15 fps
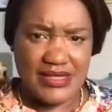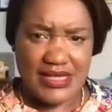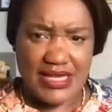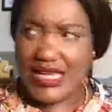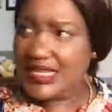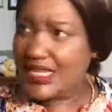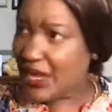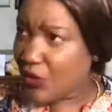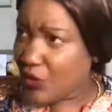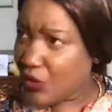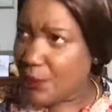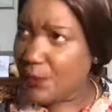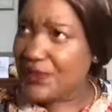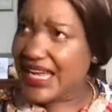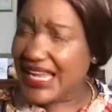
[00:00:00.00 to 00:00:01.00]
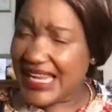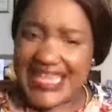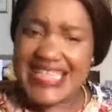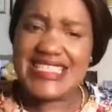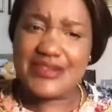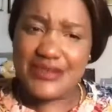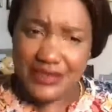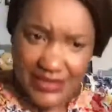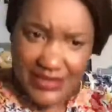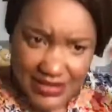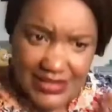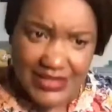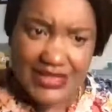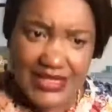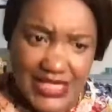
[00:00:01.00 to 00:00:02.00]
And I hope that lesson,
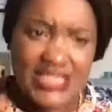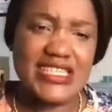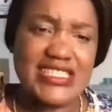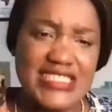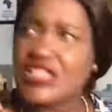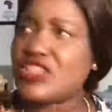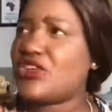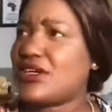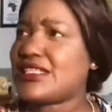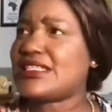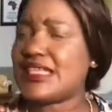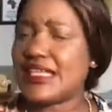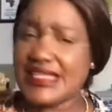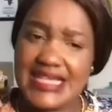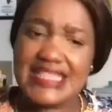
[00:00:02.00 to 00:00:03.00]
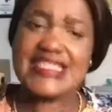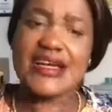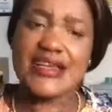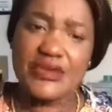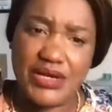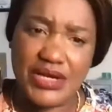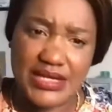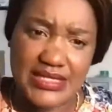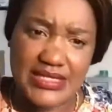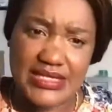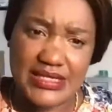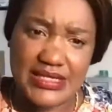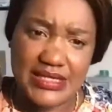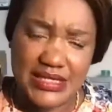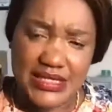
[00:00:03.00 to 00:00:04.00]
she got it. That's how it works.
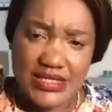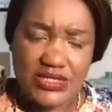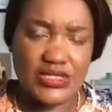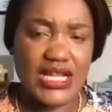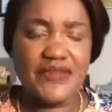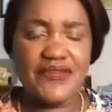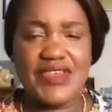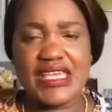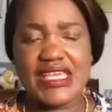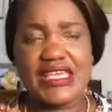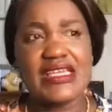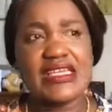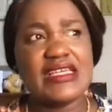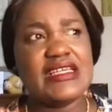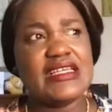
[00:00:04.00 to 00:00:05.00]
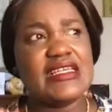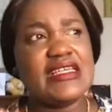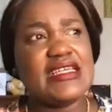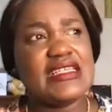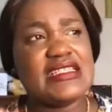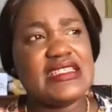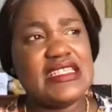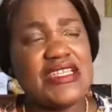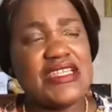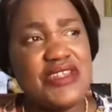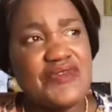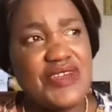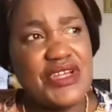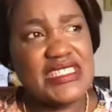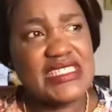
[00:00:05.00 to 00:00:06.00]
So I think the
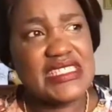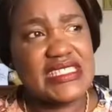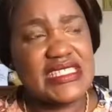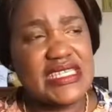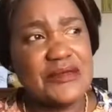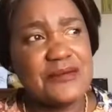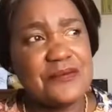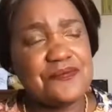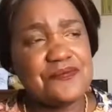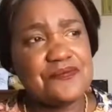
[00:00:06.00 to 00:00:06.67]
university